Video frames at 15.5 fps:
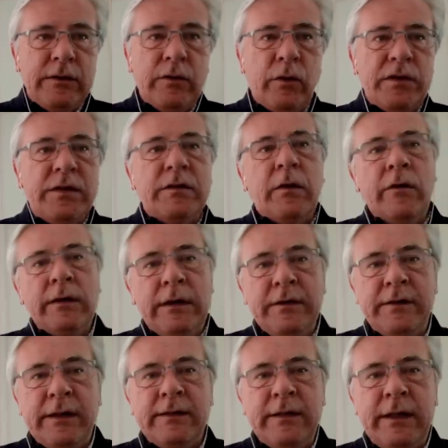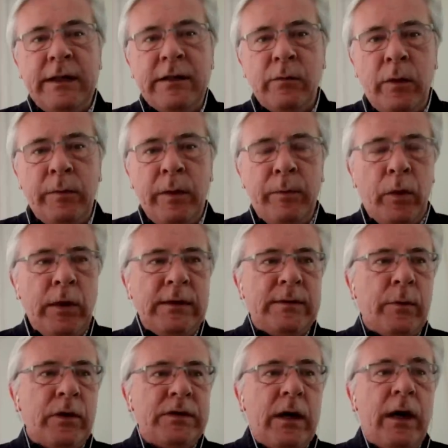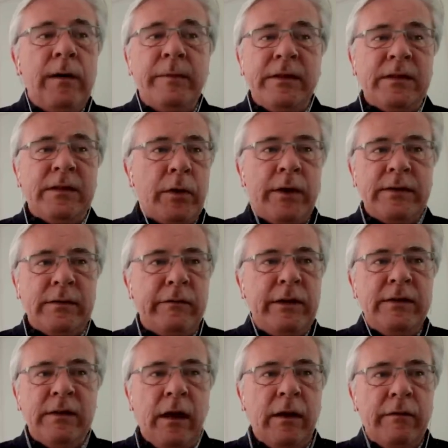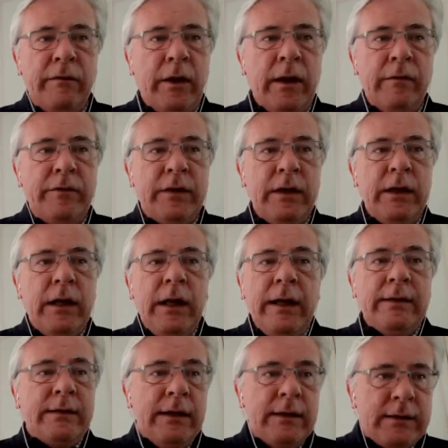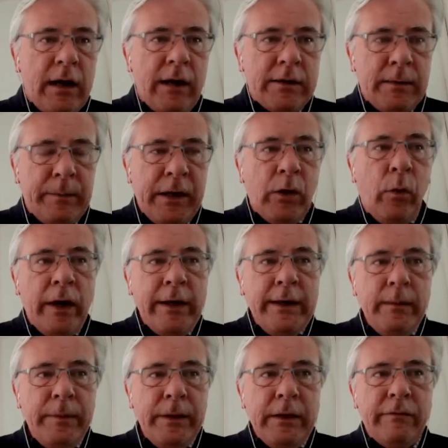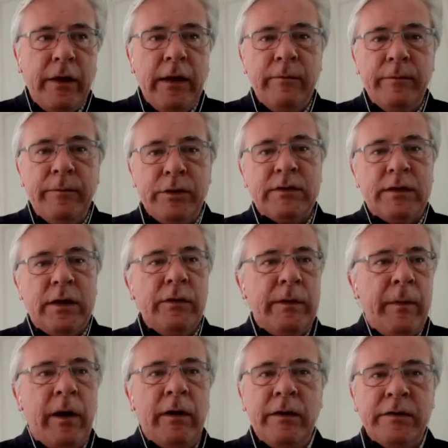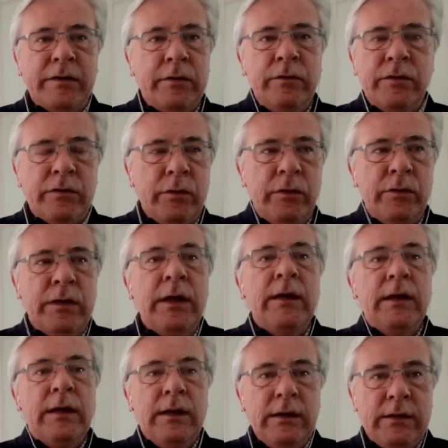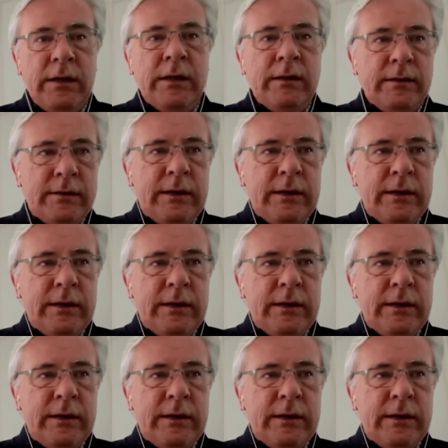This horse is currently 16-1 with Boyle Sports. I'd be surprised if he's not involved. It's hard to pick why he'll be involved, but just Tony Martin is too shrewd to